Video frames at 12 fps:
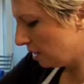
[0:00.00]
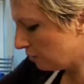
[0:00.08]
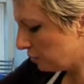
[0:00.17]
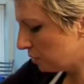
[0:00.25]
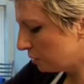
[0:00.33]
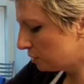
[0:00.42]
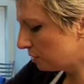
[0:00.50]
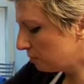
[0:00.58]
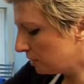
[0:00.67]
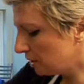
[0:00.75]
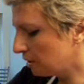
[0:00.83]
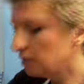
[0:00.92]
If you're
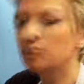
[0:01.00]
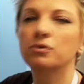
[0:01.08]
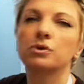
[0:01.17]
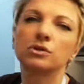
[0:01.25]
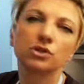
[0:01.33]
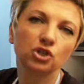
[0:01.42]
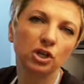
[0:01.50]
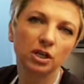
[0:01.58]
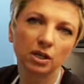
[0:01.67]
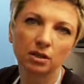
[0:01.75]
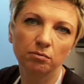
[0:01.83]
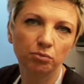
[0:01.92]
using meat, if you're using
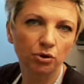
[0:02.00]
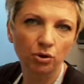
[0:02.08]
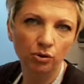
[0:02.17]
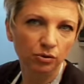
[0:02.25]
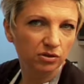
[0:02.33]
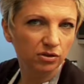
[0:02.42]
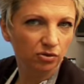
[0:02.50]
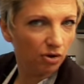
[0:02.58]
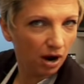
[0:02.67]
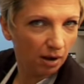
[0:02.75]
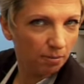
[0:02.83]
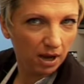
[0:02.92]
chicken, prawns,
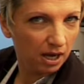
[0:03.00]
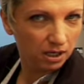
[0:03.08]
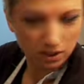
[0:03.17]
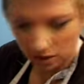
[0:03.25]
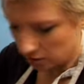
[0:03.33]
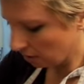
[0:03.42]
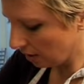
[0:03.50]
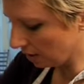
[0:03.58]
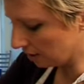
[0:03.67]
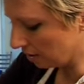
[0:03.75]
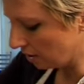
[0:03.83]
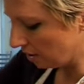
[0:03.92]
crab, anything you
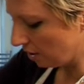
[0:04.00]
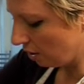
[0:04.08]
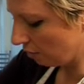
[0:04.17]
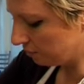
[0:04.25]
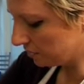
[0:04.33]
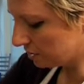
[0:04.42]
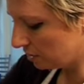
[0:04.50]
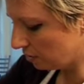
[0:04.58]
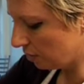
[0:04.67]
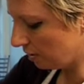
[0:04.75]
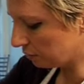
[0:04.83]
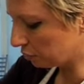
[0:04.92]
like, obviously
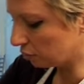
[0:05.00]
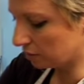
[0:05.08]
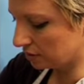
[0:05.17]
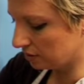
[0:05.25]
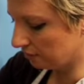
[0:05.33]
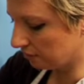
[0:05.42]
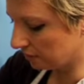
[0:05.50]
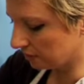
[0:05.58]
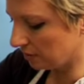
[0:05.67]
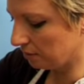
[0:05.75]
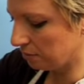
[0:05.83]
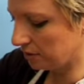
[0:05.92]
you have to cook it
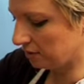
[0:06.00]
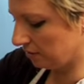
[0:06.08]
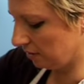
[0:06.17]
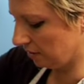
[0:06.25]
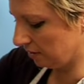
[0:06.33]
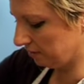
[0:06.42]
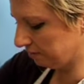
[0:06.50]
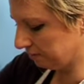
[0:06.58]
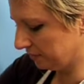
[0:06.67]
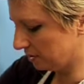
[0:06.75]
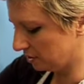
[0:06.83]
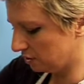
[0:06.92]
differently, but
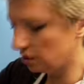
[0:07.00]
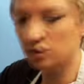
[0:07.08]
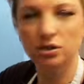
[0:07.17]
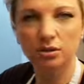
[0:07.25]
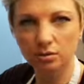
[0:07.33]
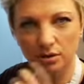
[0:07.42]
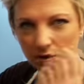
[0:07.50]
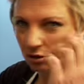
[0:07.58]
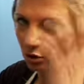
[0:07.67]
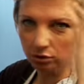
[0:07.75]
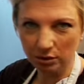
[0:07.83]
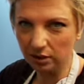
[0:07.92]
it's a dish that you can
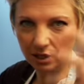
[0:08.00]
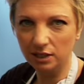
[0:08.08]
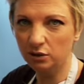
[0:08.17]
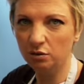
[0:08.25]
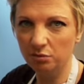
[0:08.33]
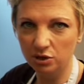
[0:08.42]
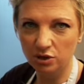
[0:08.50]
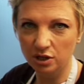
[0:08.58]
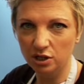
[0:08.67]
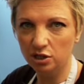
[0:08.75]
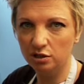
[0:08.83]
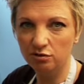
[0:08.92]
totally let your
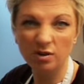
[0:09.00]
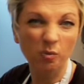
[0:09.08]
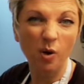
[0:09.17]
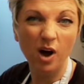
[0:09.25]
imagination run